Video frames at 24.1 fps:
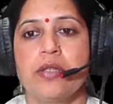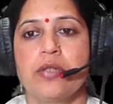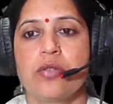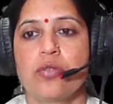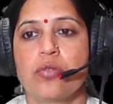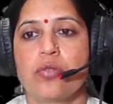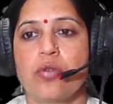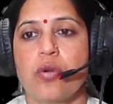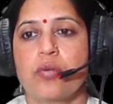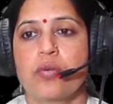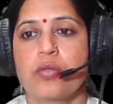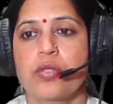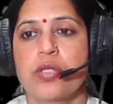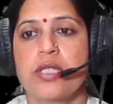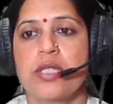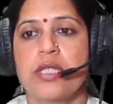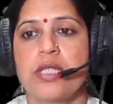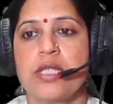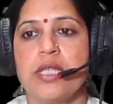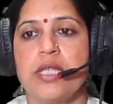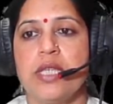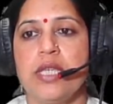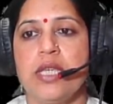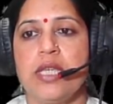So option
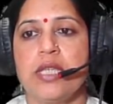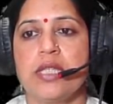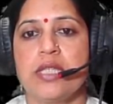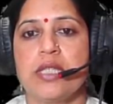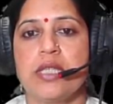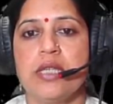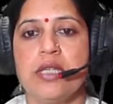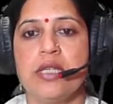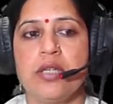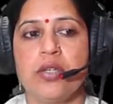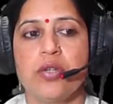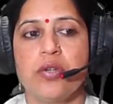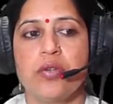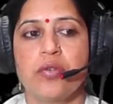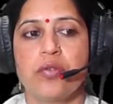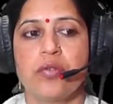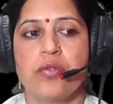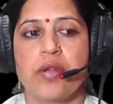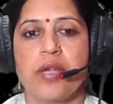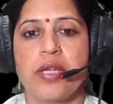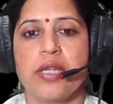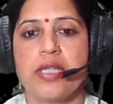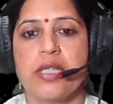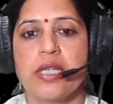C is the
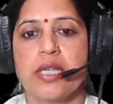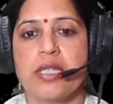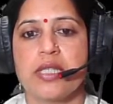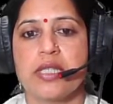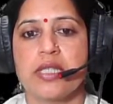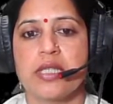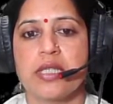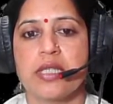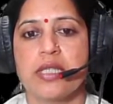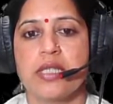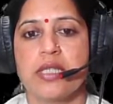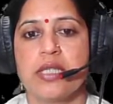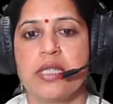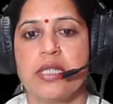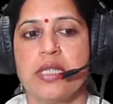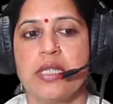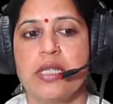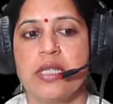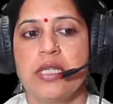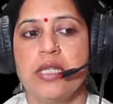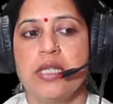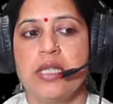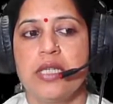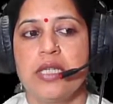right answer.
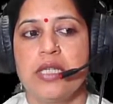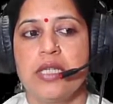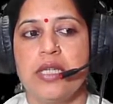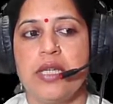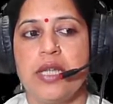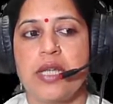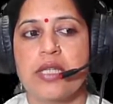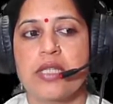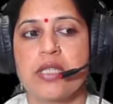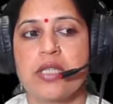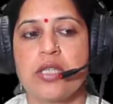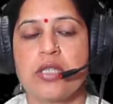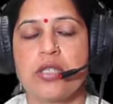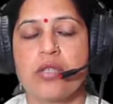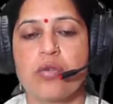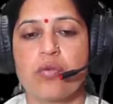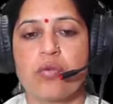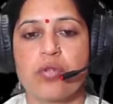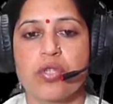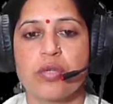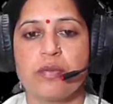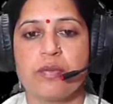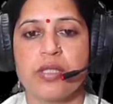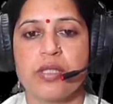Next is your
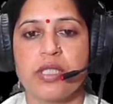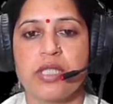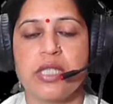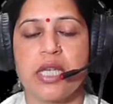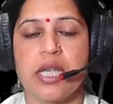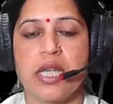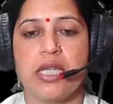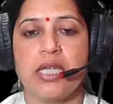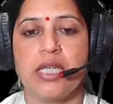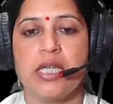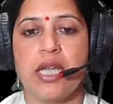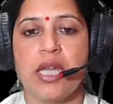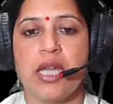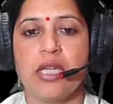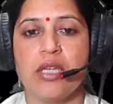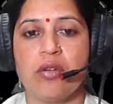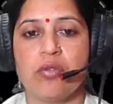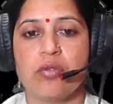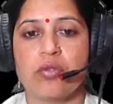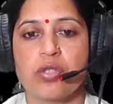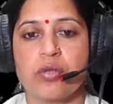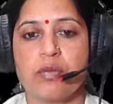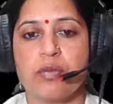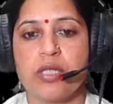question number 10, and your
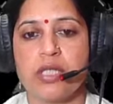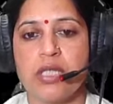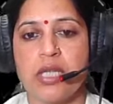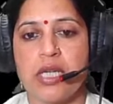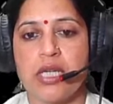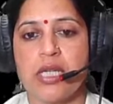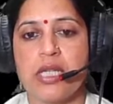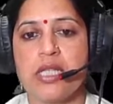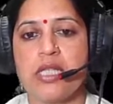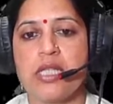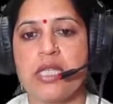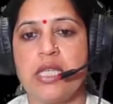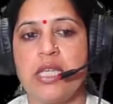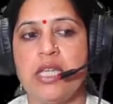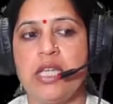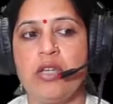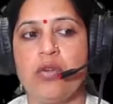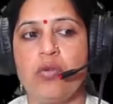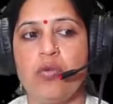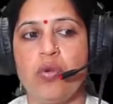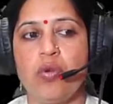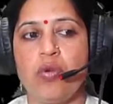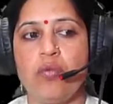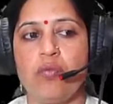question number 10 is
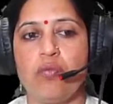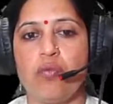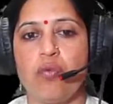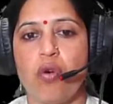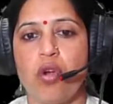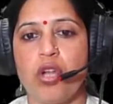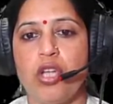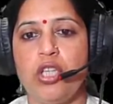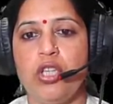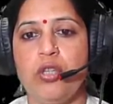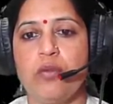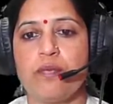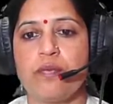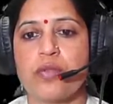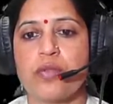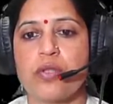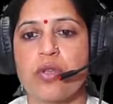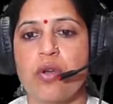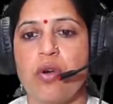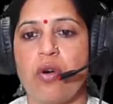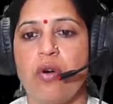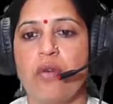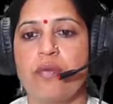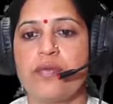equal volumes
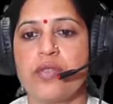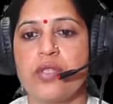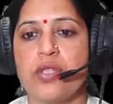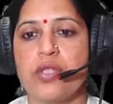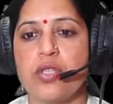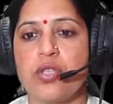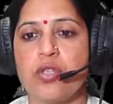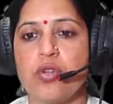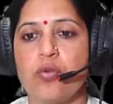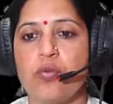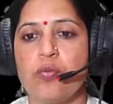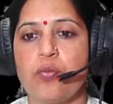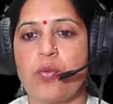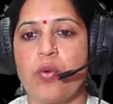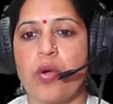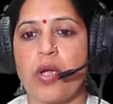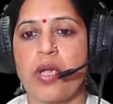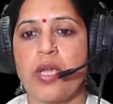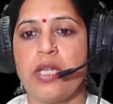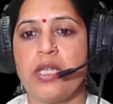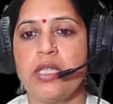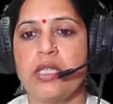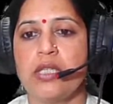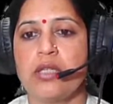of
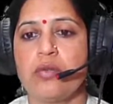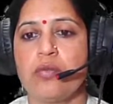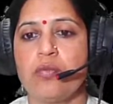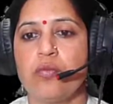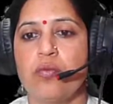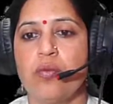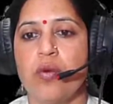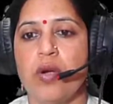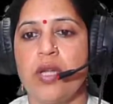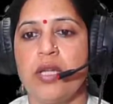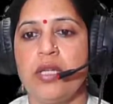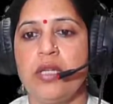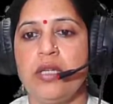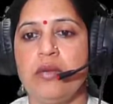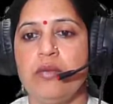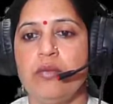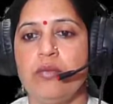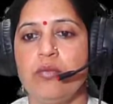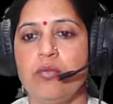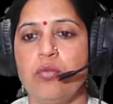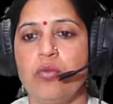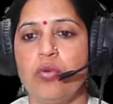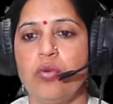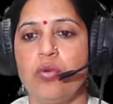
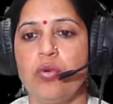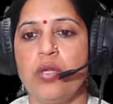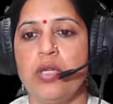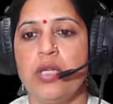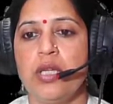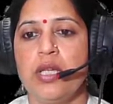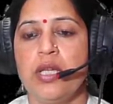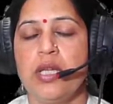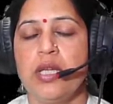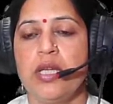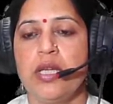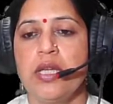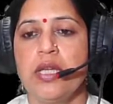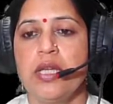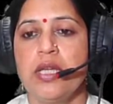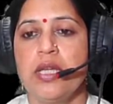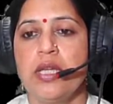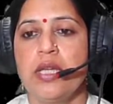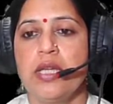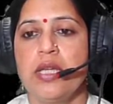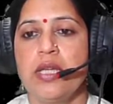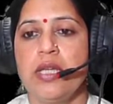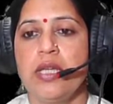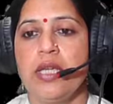0.1 mole
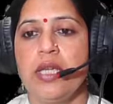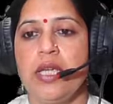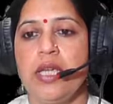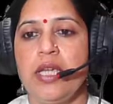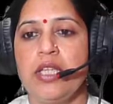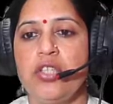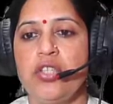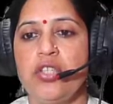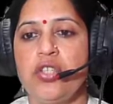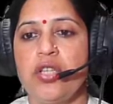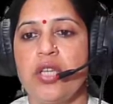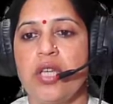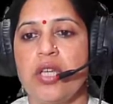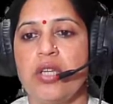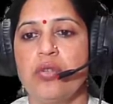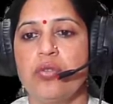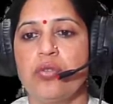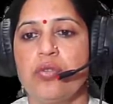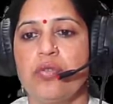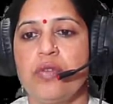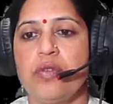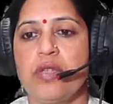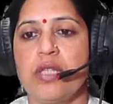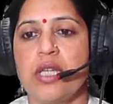
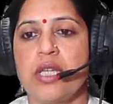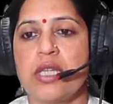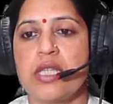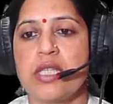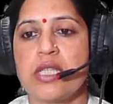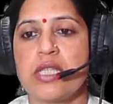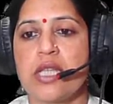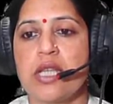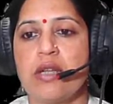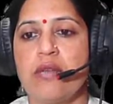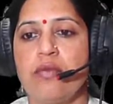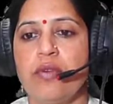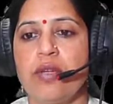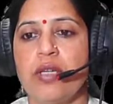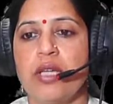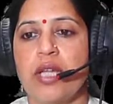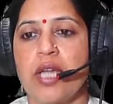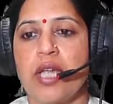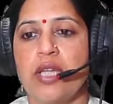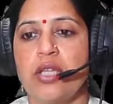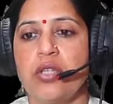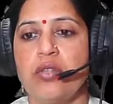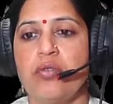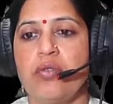AgNO3, that is silver
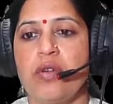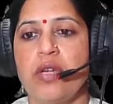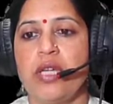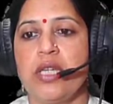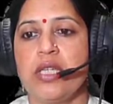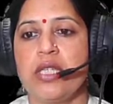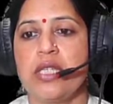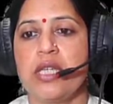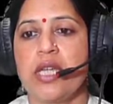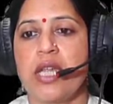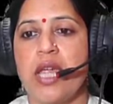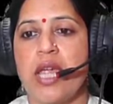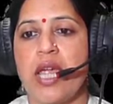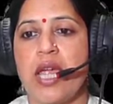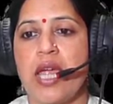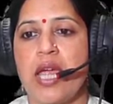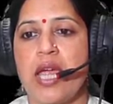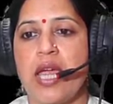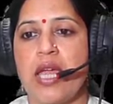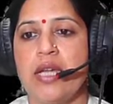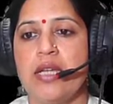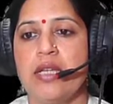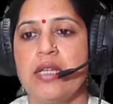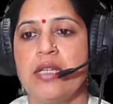nitrate,
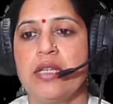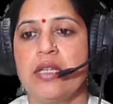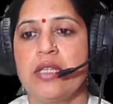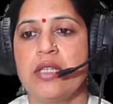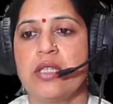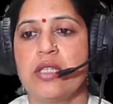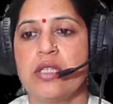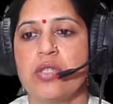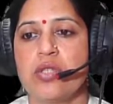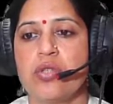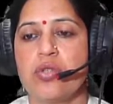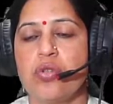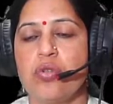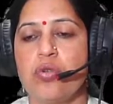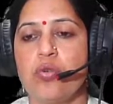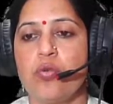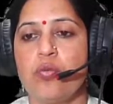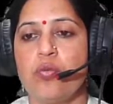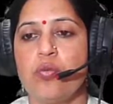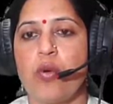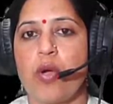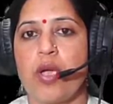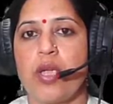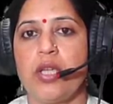and
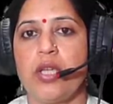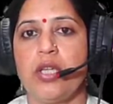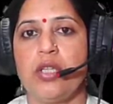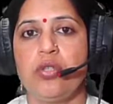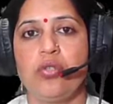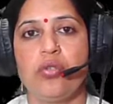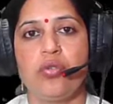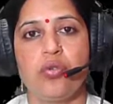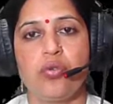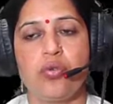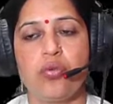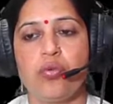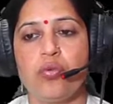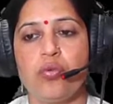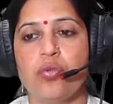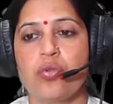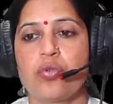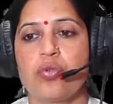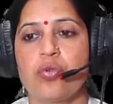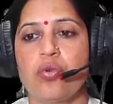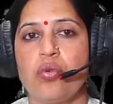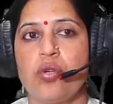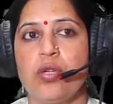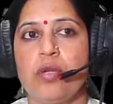
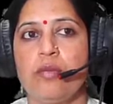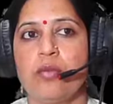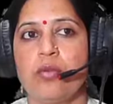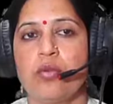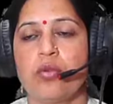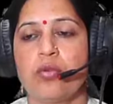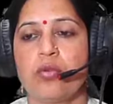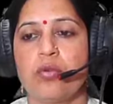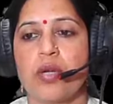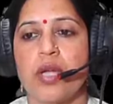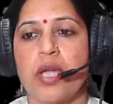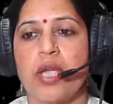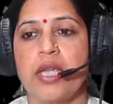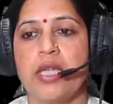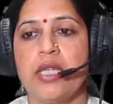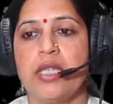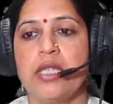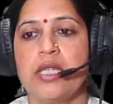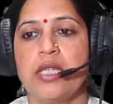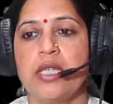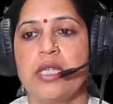0.2 sodium chloride